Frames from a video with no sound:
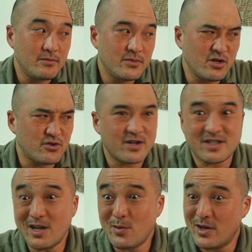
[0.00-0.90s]
trust
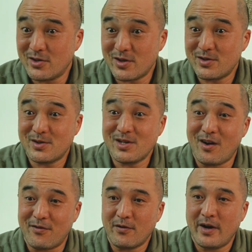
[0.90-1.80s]
anyone. Trust
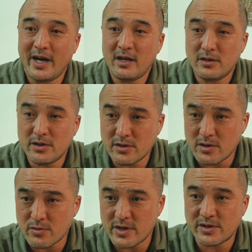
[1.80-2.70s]
yourself, right? Do your
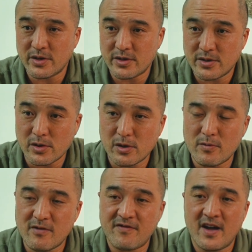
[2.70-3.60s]
own research. Do a little
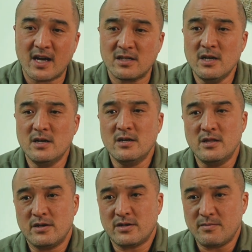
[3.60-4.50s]
bit of facts.
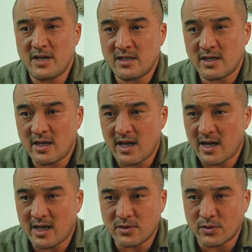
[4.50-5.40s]
There's amazing
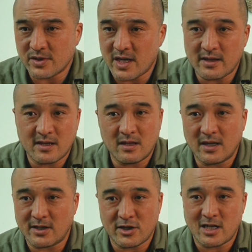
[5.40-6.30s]
AI tools out there
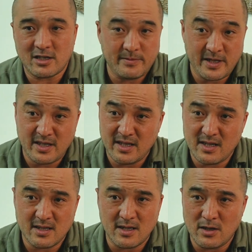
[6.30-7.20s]
like
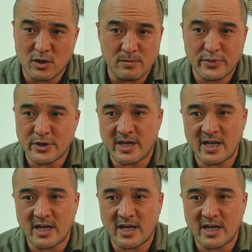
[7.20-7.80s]
ChatGPT that you can put